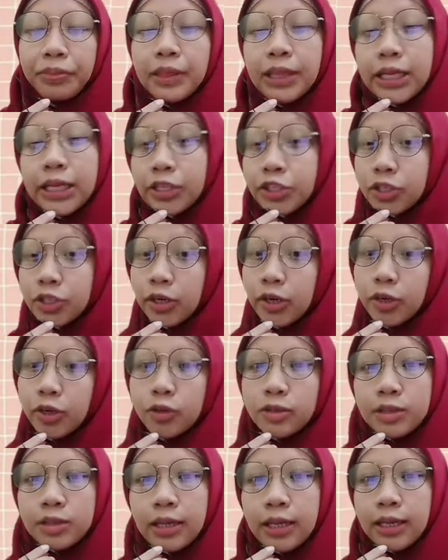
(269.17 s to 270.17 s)
teacher
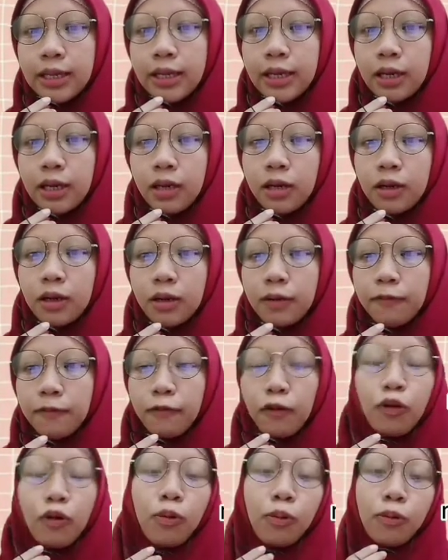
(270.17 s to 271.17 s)
usually
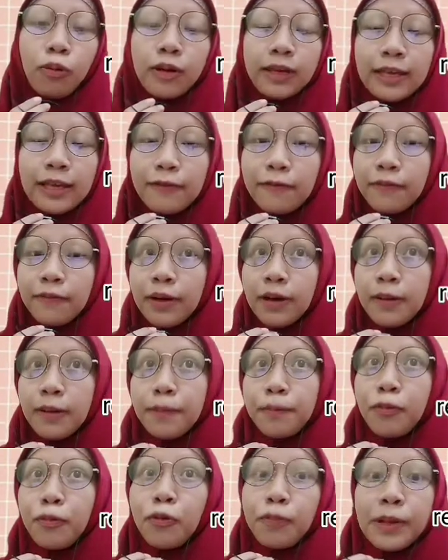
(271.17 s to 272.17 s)
give a
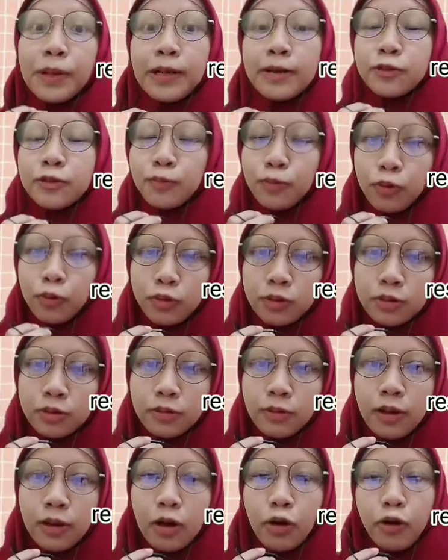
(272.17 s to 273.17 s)
pupil response
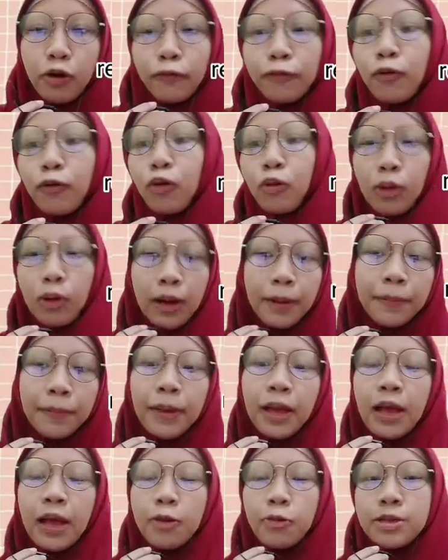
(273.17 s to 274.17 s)
or follow up
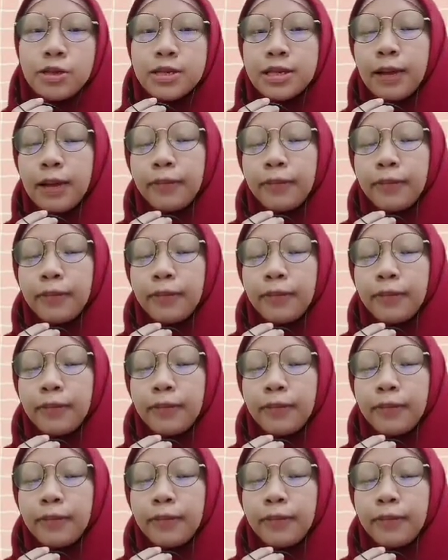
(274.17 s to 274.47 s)
with